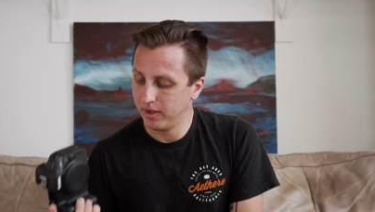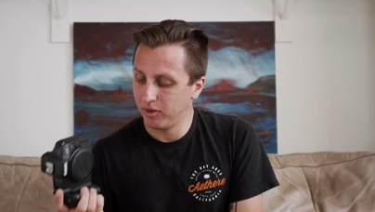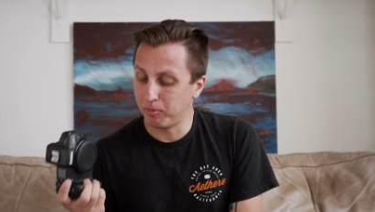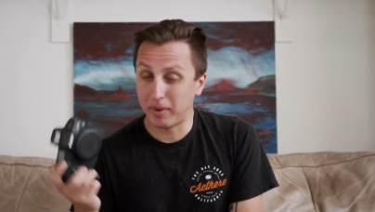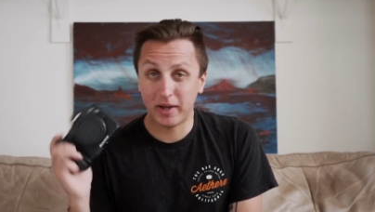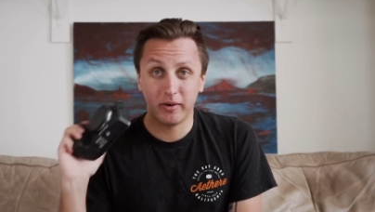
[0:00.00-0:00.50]

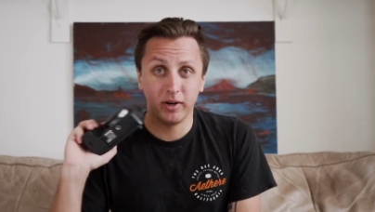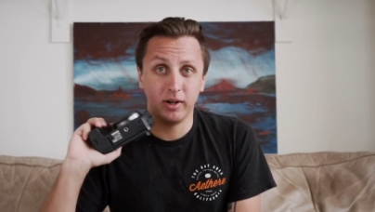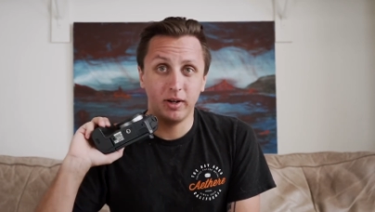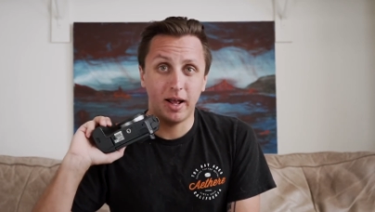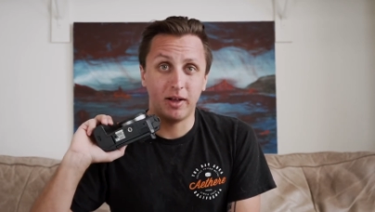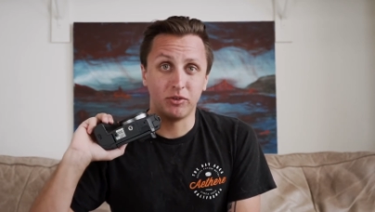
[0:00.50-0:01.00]
The
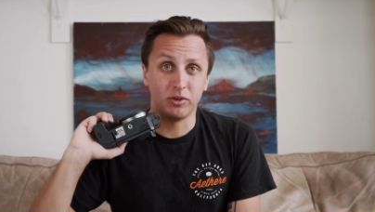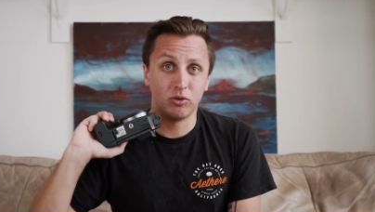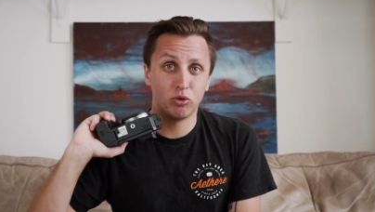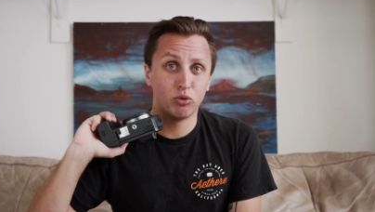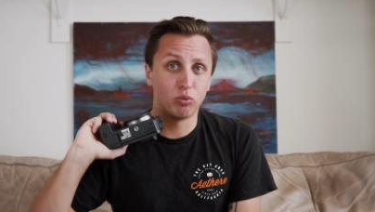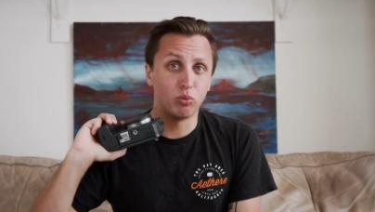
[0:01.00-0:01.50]
battery has a
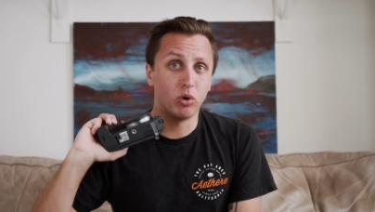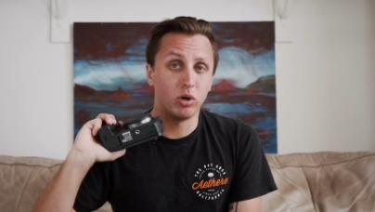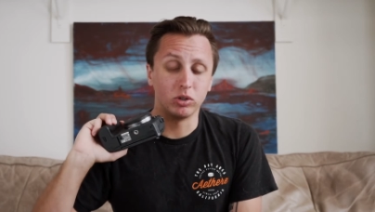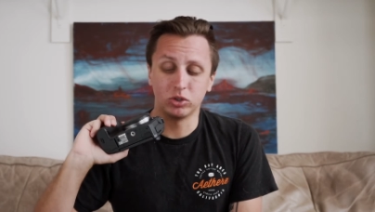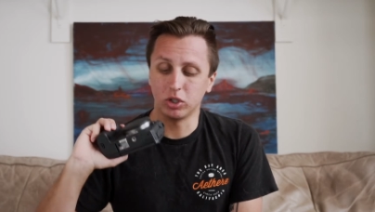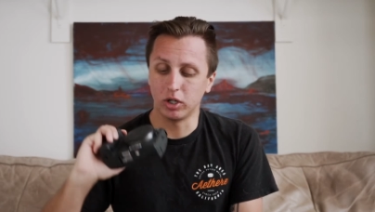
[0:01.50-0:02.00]

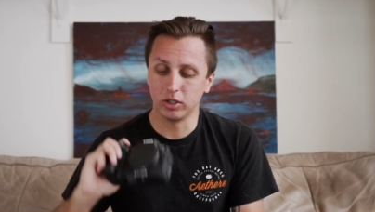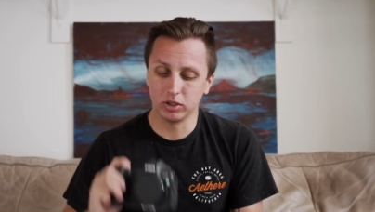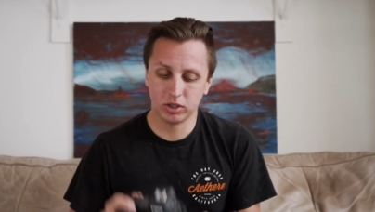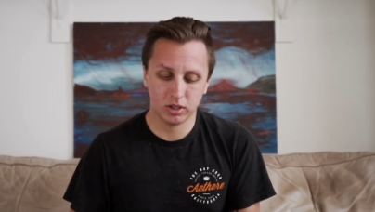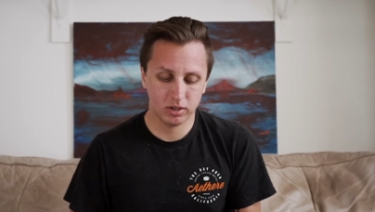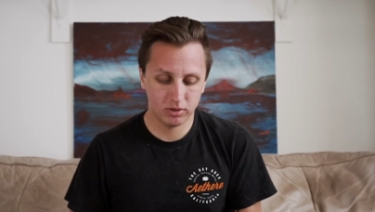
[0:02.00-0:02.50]
strong
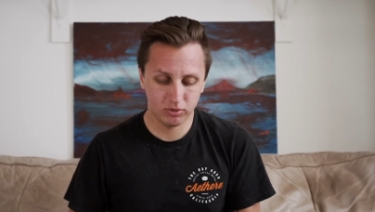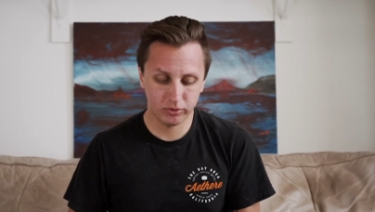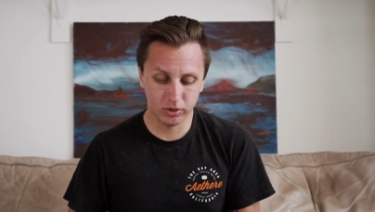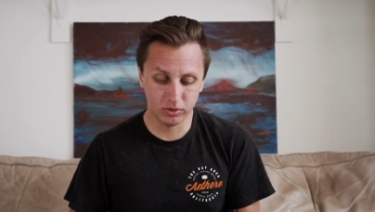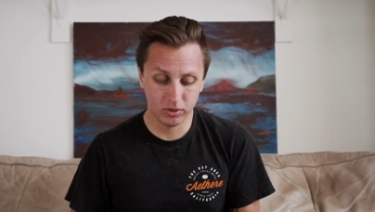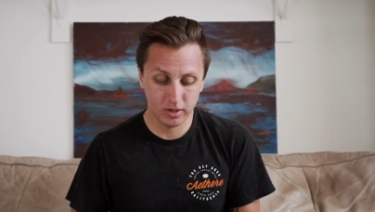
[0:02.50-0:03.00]
charge.
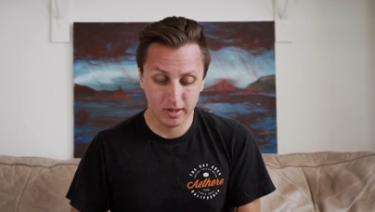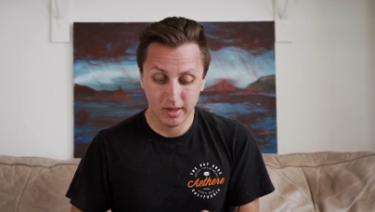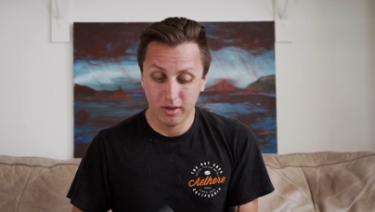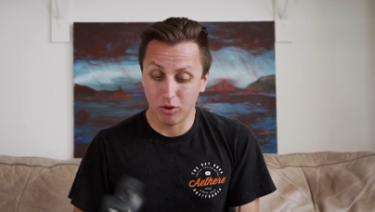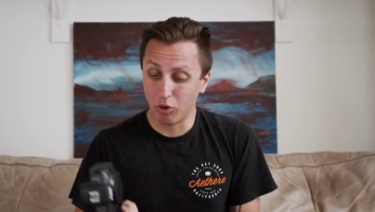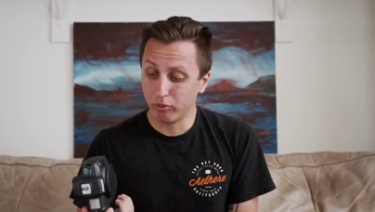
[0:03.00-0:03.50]
So
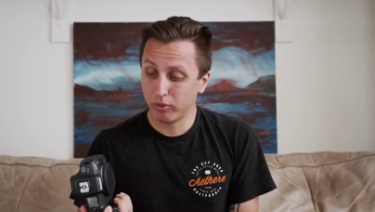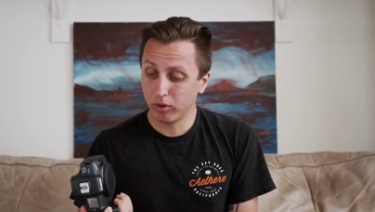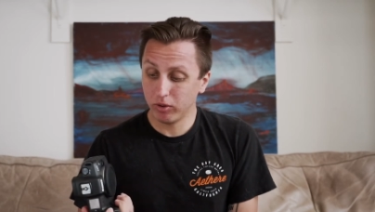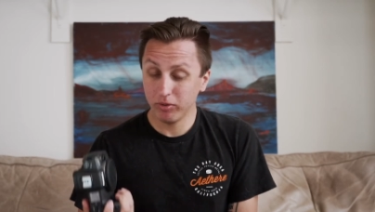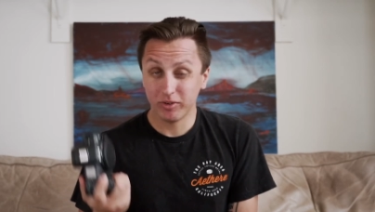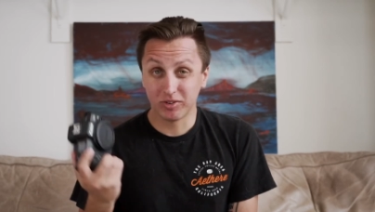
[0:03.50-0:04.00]

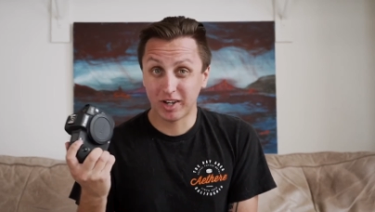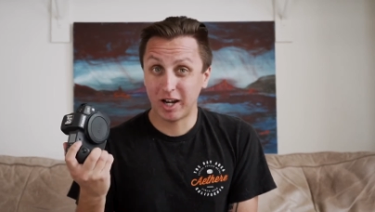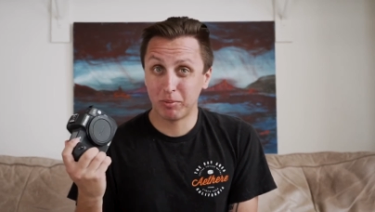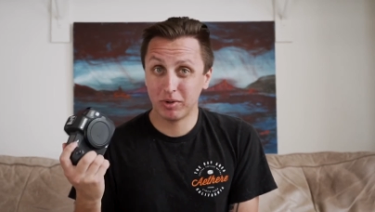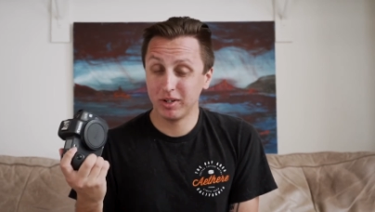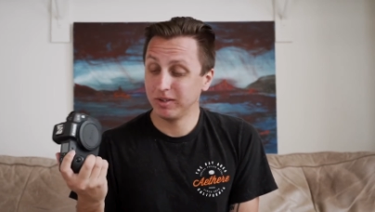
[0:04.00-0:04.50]
overall, this
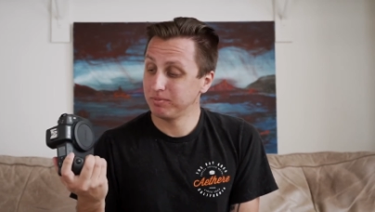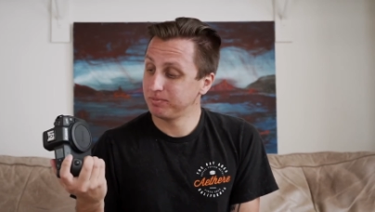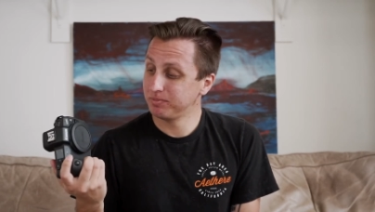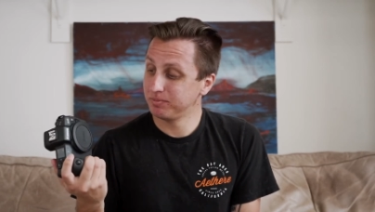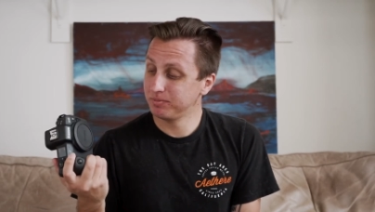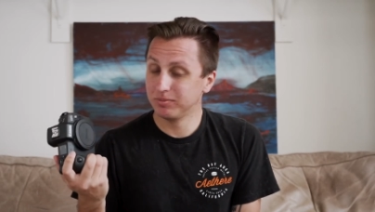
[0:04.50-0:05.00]
camera
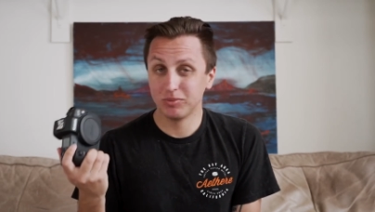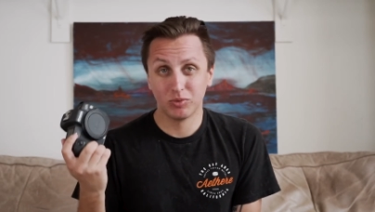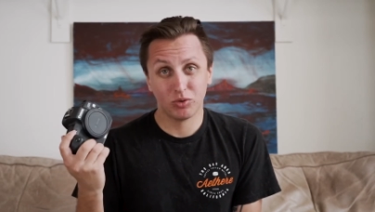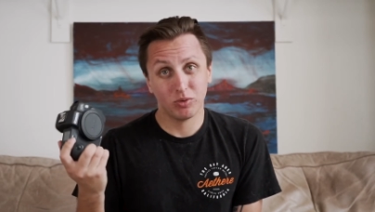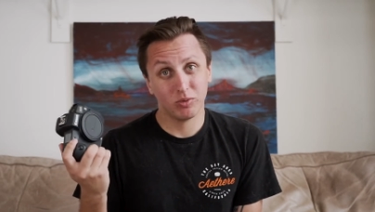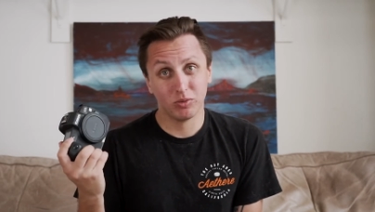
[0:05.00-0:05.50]

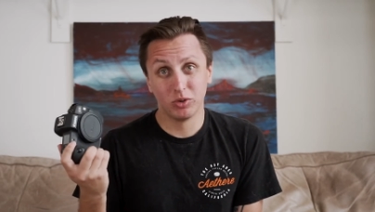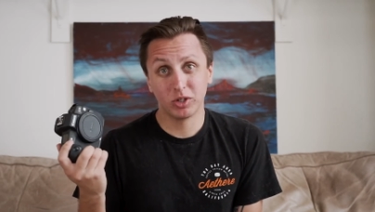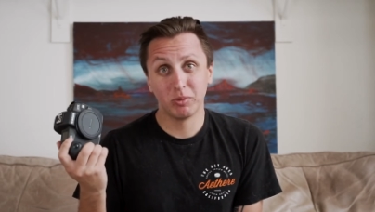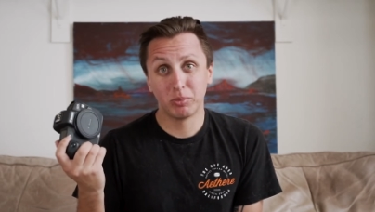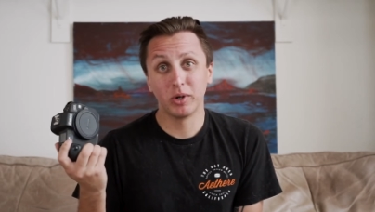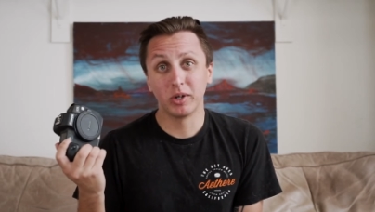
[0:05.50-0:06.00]

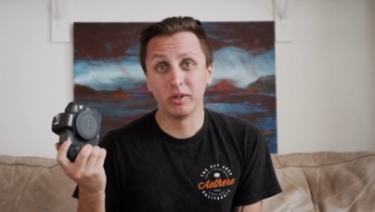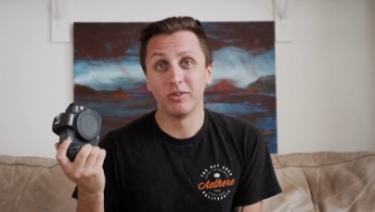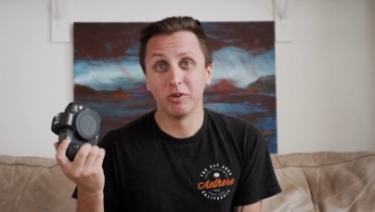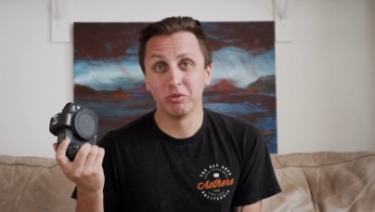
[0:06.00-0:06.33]
looking pretty good so